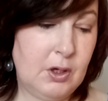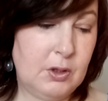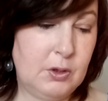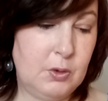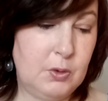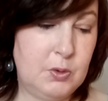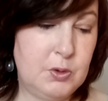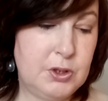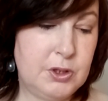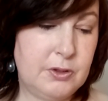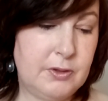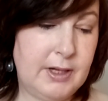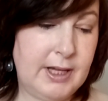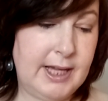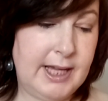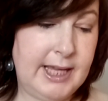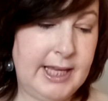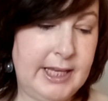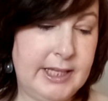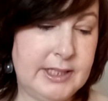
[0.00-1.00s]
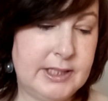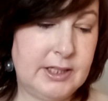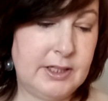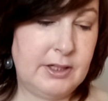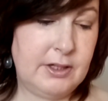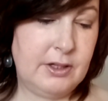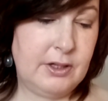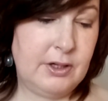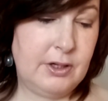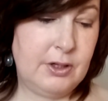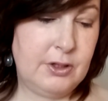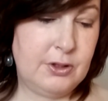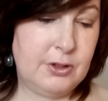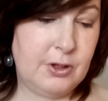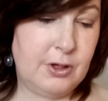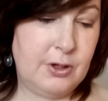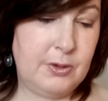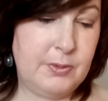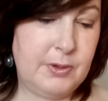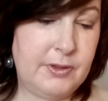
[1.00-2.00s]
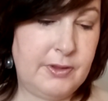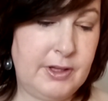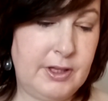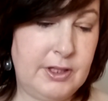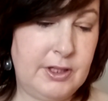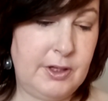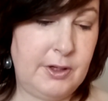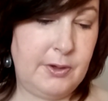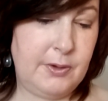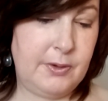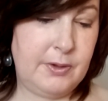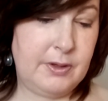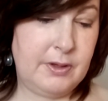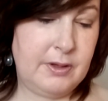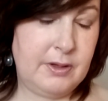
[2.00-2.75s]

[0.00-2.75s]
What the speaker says: Close your eyes, turn within you,